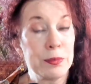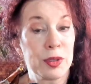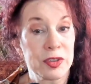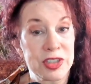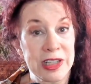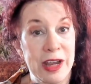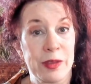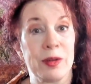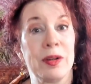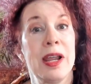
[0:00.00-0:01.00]
pull
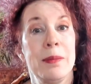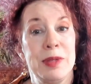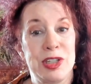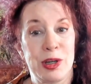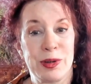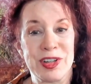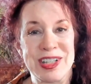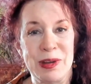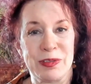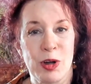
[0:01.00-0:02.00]
together materials
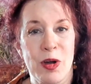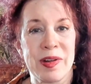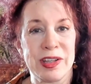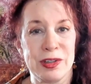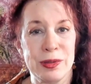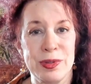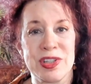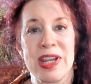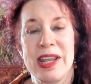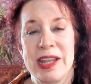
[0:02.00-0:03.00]
that we've already
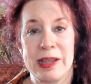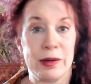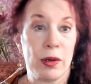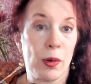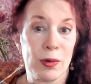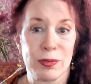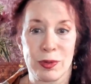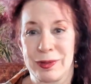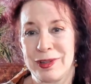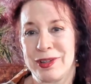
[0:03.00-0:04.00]
used in
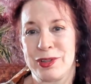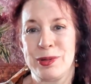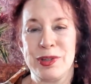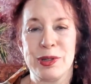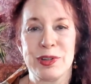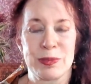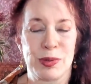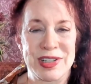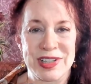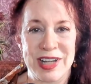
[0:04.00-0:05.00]
over 2 years of
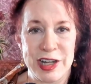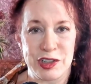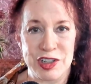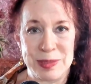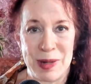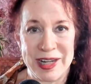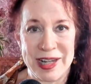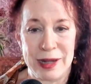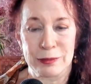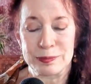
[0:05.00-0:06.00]
presentations by
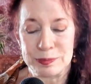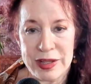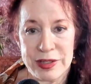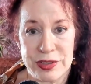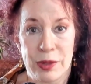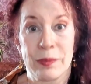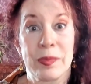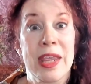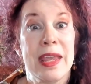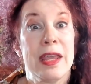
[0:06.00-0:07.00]
now. So
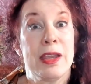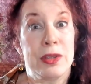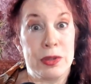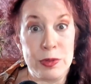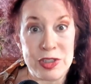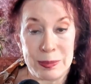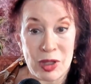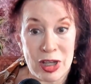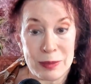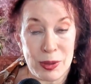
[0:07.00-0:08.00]
use the
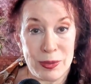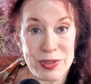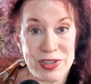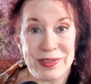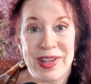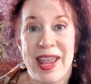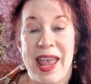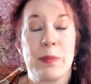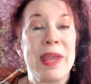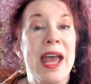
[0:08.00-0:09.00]
blog post,
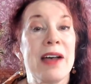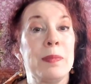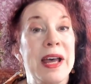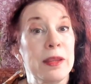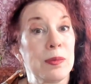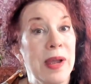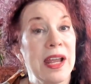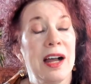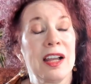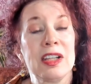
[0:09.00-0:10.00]
and we have, by the way,
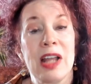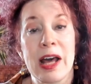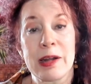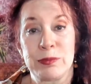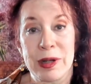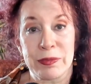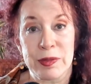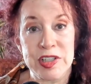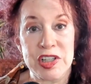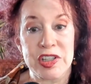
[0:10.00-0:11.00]
a lot of
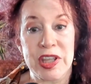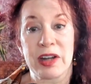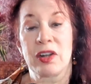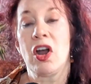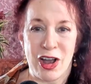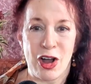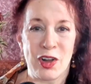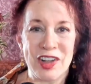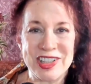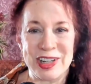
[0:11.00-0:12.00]
references there, all
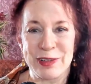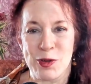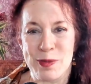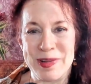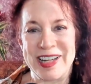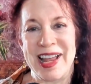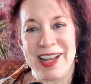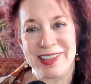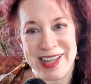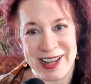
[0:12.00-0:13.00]
nicely formatted
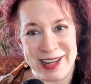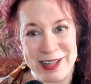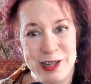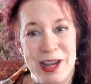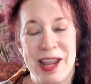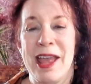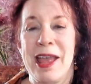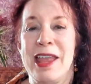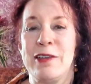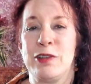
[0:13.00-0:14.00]
at the end
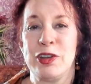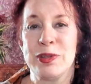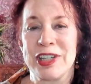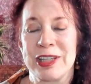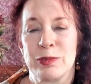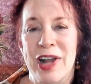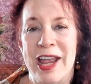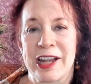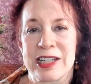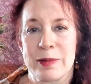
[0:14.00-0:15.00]
if you're using them for
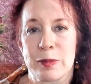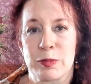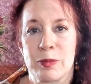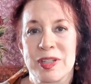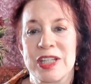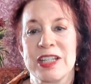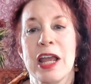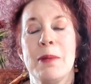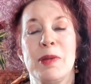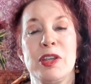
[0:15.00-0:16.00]
academic purposes,
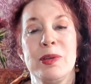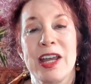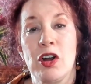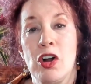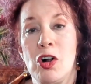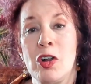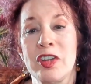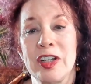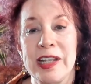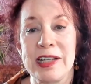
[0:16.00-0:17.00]
but you get all
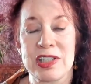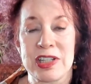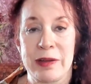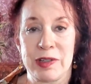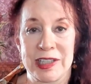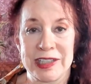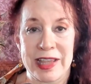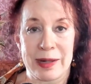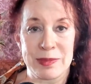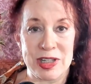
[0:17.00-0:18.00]
the links to everything
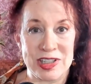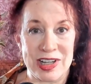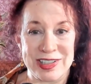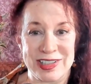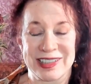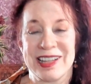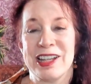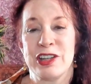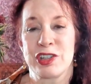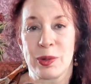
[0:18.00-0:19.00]
that I'm discussing.
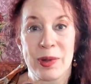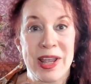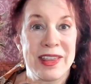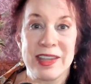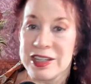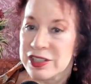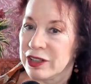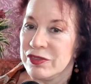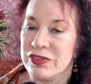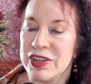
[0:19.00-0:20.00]
So it's a
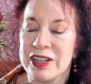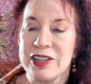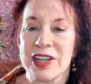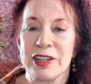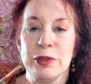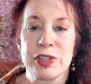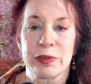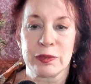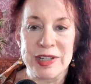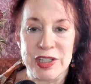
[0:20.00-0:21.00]
convenient and
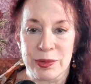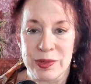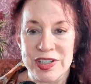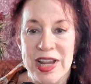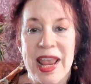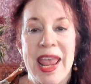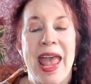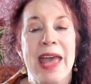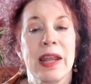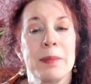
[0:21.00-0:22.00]
useful resource,
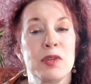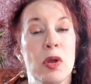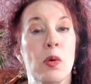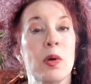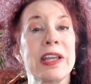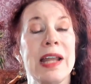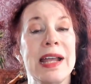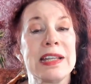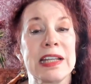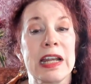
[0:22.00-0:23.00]
and I'm
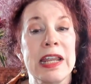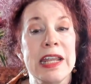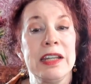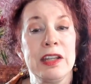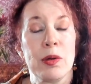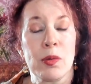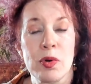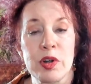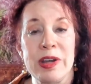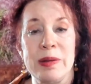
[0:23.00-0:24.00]
organizing it in the
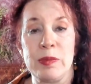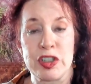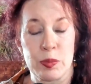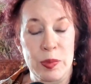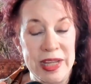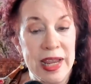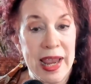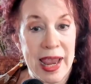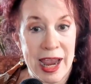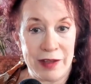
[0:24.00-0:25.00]
order in which we
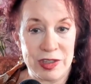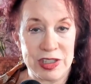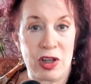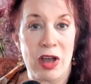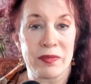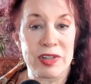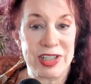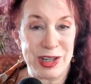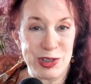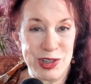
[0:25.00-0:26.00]
have this
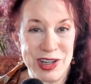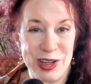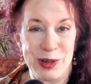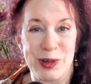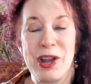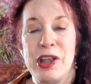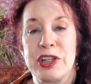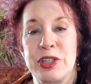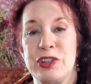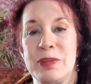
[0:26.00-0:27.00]
conversation here,
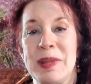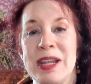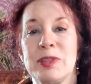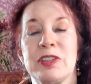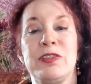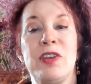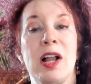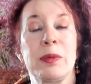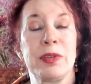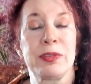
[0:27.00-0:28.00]
so you should be able to
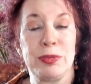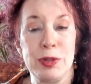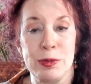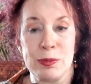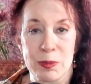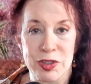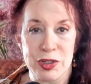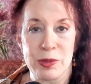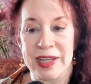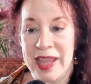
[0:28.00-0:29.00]
follow through what we're
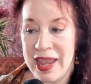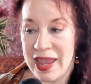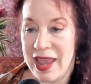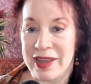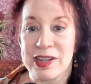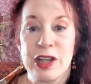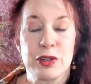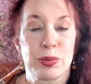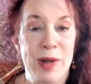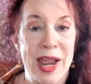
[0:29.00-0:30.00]
doing and
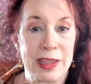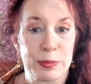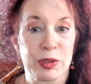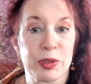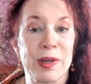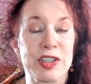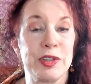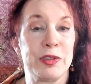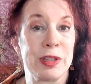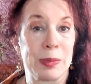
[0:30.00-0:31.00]
track the progression
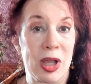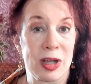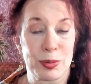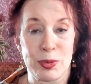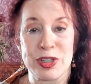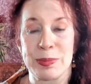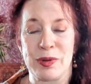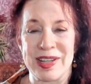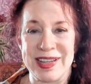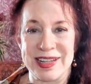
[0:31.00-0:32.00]
through the blog post
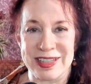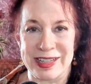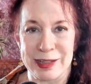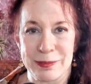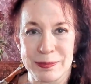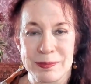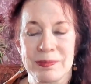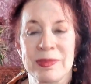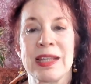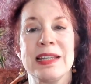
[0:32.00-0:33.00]
pretty easily.
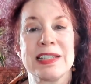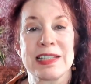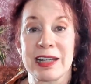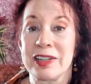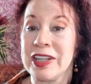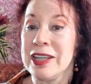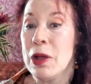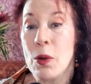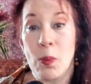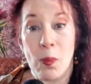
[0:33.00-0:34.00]
Secondly,
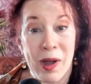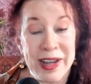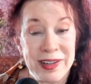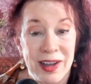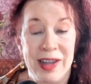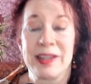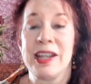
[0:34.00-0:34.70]
why not